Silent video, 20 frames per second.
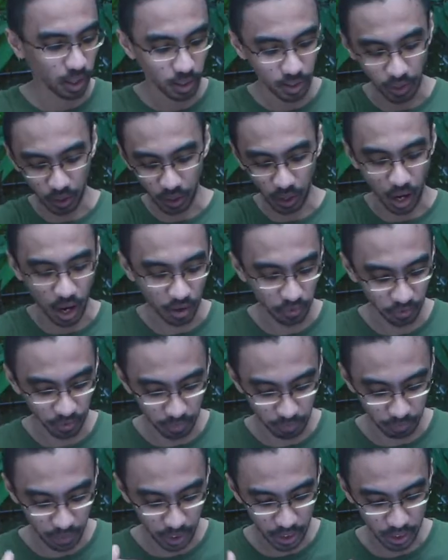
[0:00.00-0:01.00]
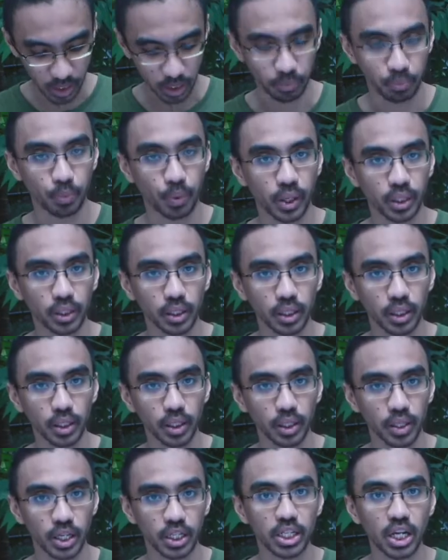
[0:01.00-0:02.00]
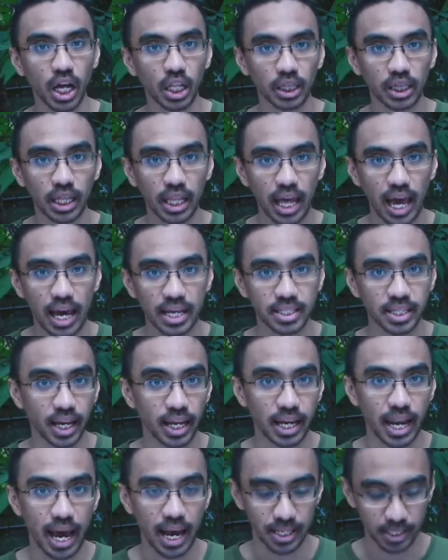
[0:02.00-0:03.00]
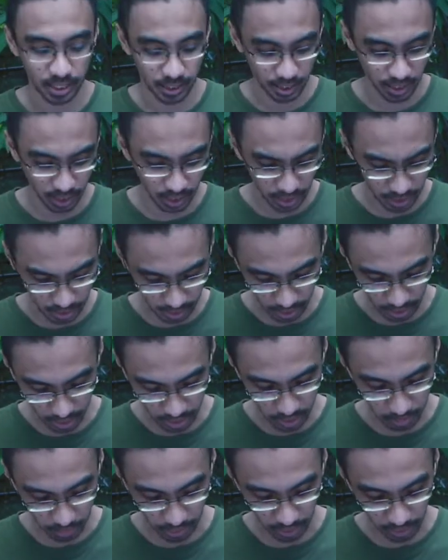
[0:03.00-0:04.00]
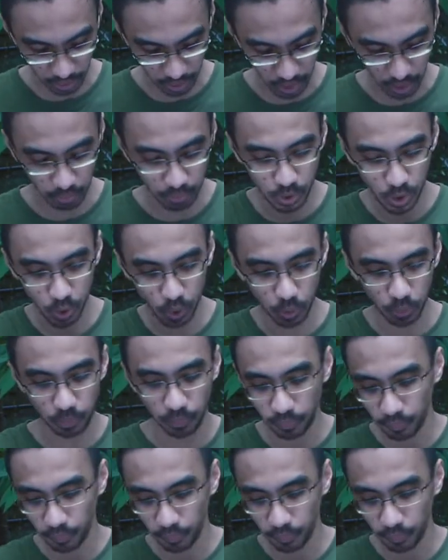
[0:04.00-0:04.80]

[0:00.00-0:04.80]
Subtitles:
The coffee beans are brittle. They're not as elastic as I expected them to.